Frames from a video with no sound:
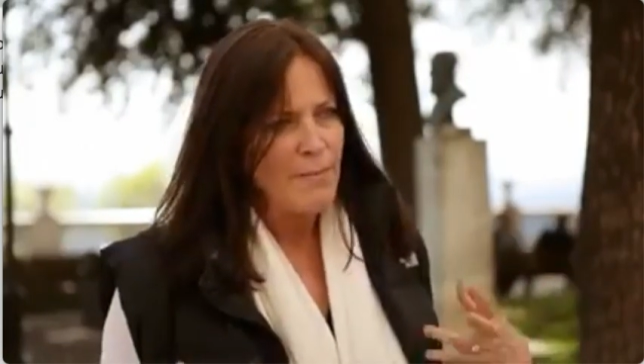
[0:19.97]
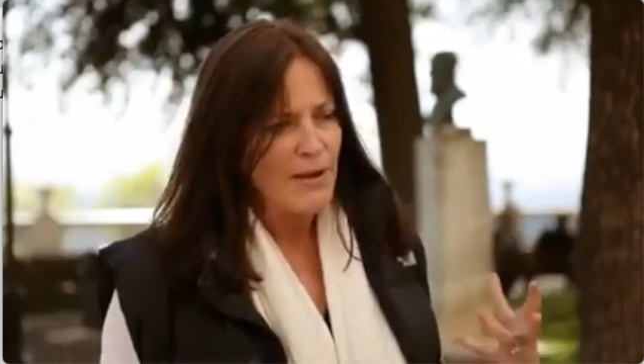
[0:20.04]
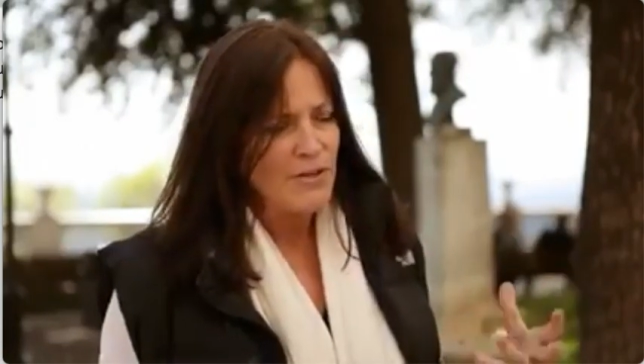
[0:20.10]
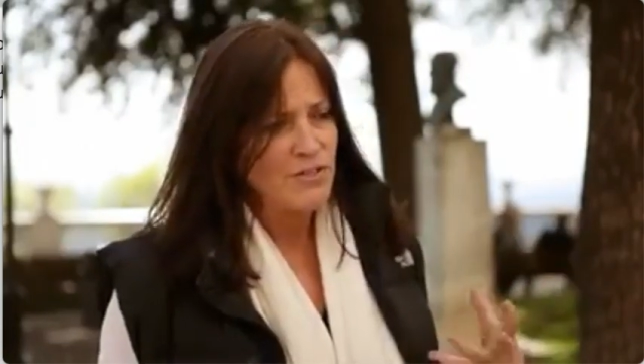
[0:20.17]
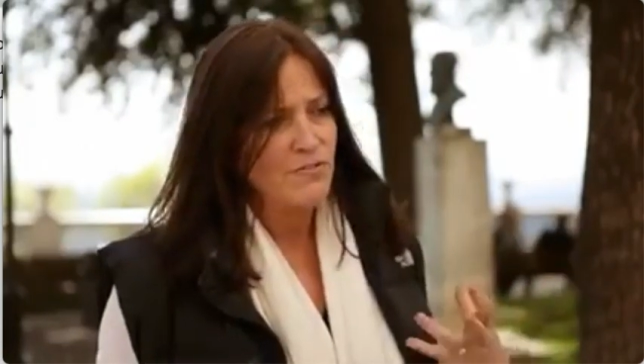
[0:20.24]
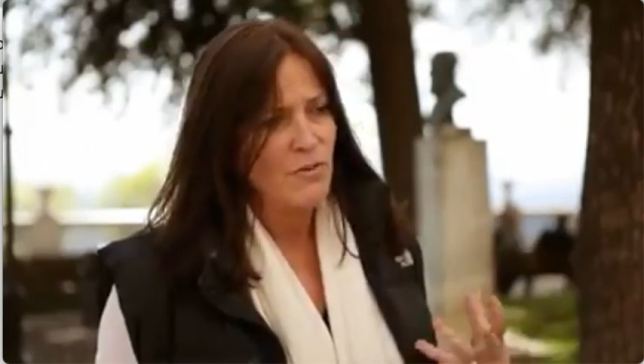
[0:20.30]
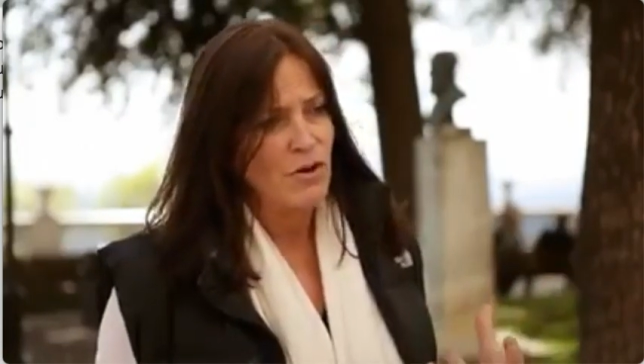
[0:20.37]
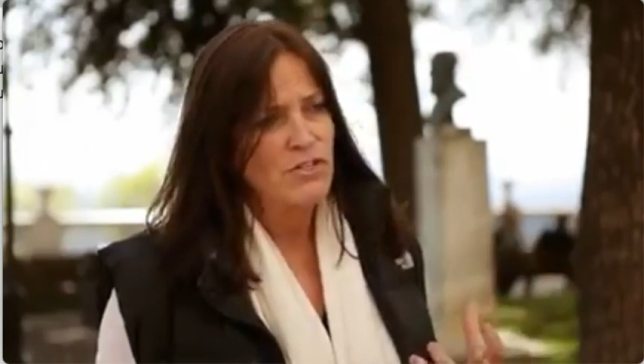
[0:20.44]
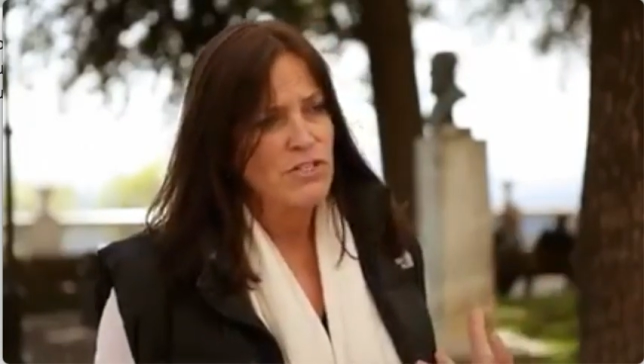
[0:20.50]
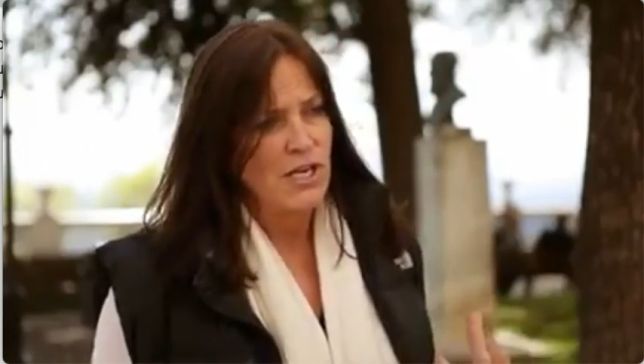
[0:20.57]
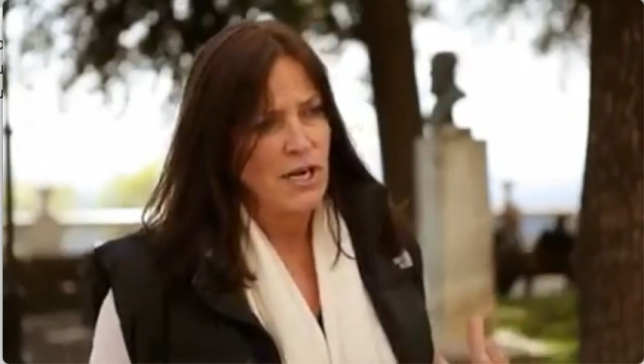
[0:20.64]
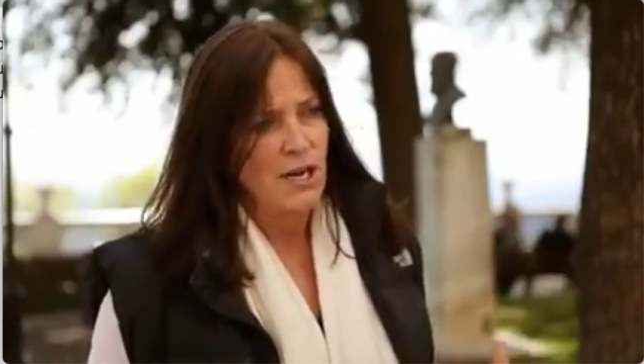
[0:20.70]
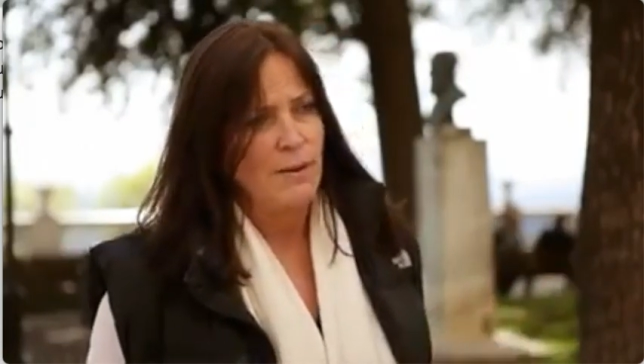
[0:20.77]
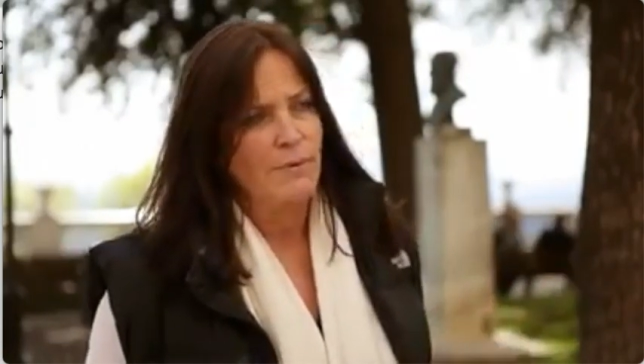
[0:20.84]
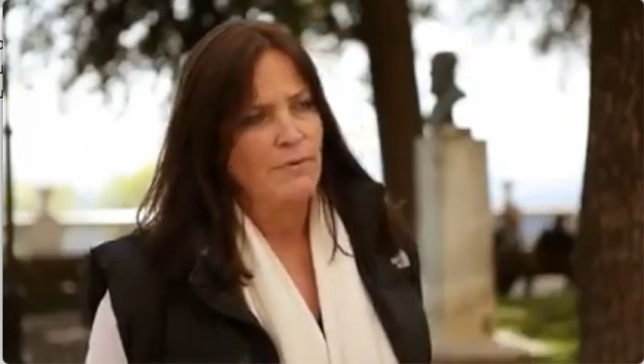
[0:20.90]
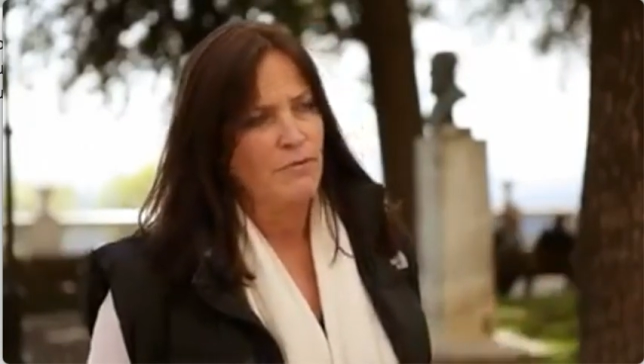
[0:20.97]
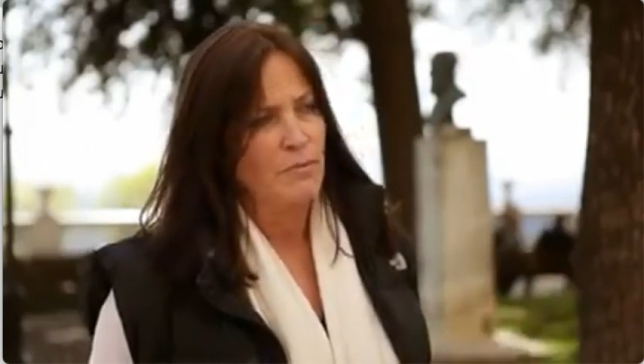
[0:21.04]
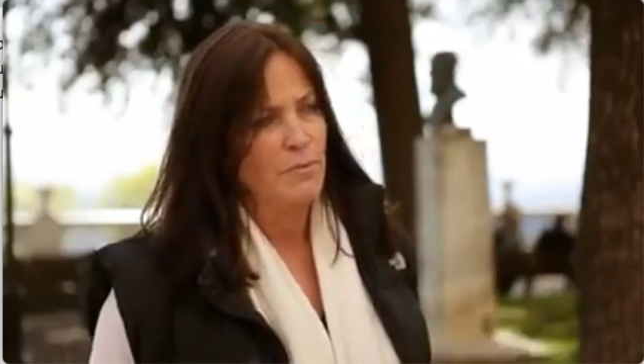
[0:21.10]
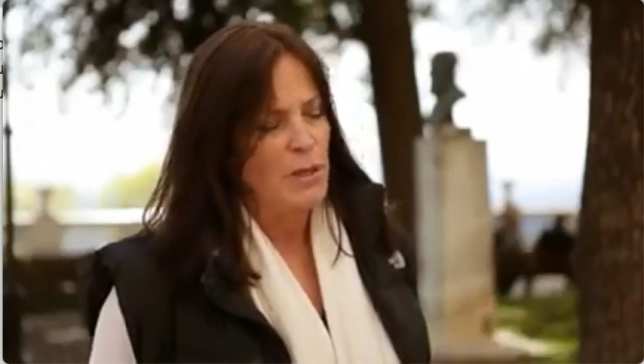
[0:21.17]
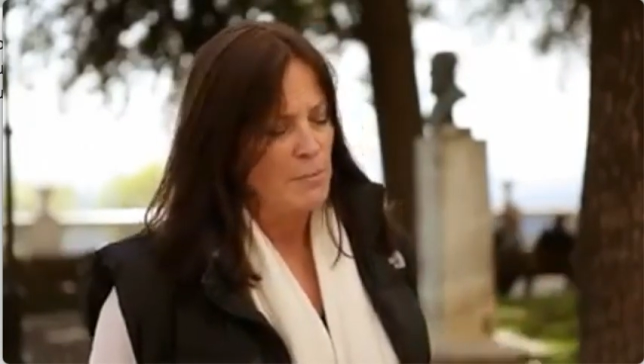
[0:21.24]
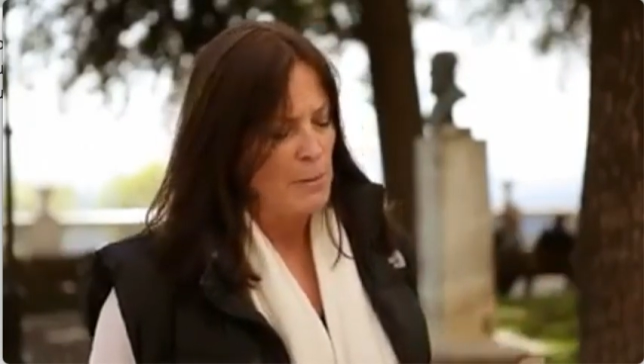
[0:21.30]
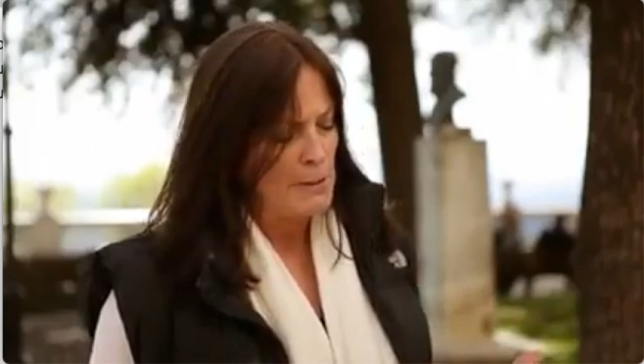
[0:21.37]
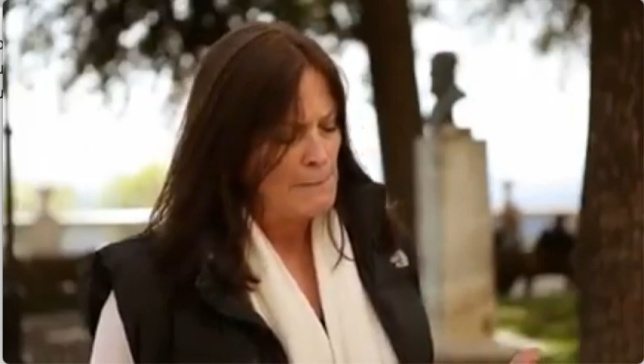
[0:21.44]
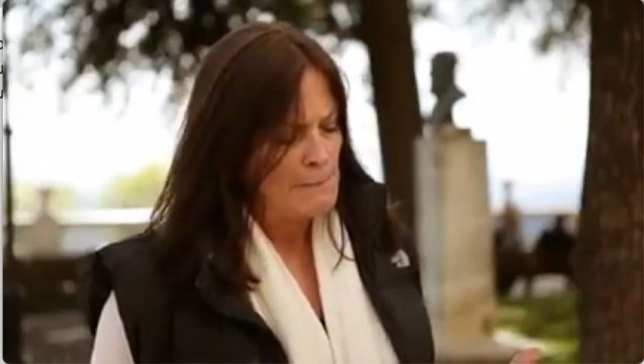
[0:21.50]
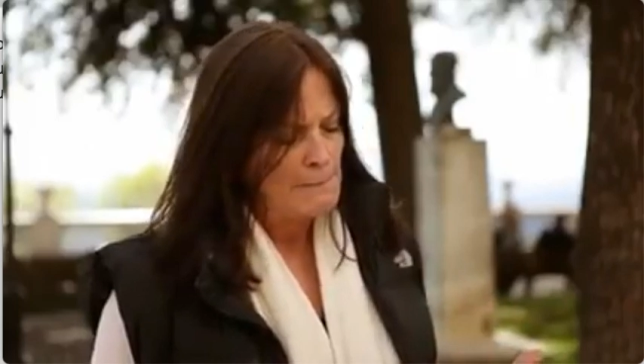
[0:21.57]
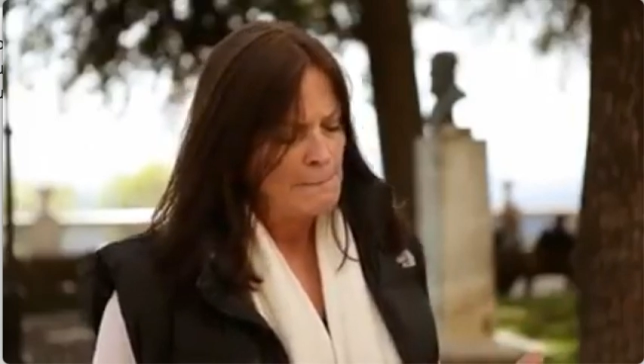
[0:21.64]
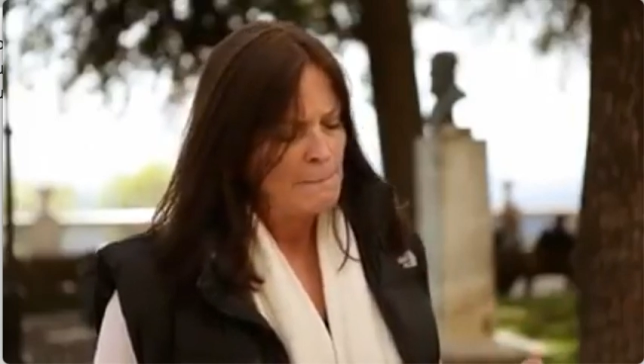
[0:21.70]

amount of content coming from people.